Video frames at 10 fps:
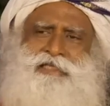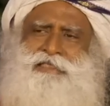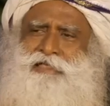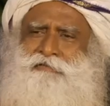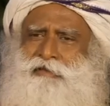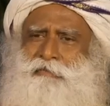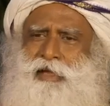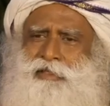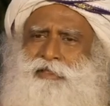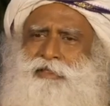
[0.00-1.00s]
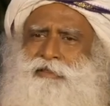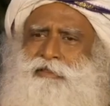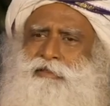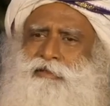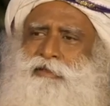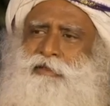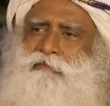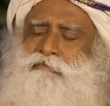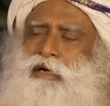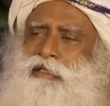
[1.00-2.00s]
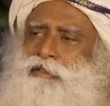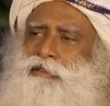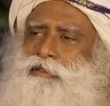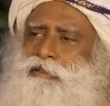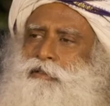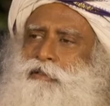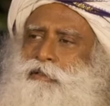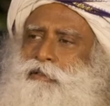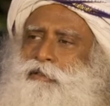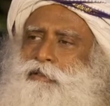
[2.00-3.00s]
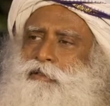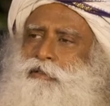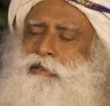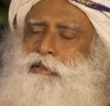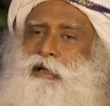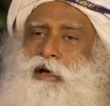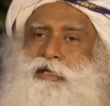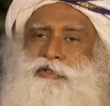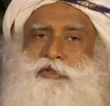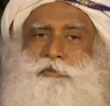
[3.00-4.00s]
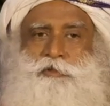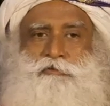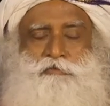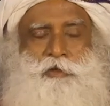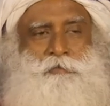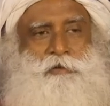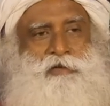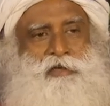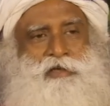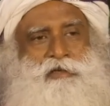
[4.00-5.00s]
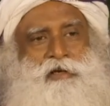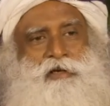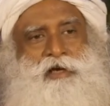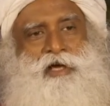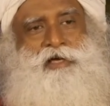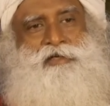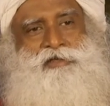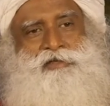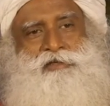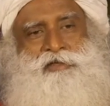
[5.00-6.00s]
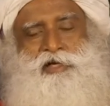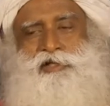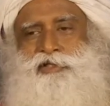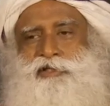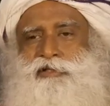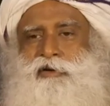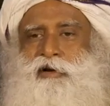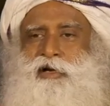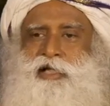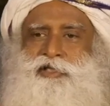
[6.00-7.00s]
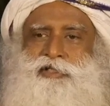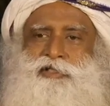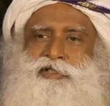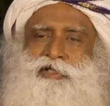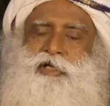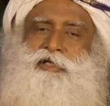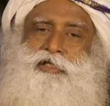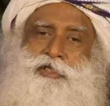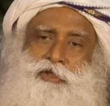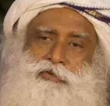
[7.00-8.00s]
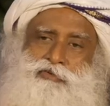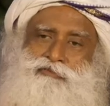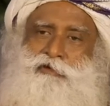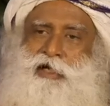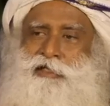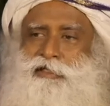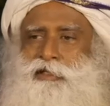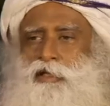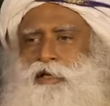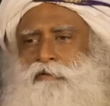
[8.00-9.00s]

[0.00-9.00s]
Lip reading: a different matter, but large groups of people, either race, religion or nations continuing to fight for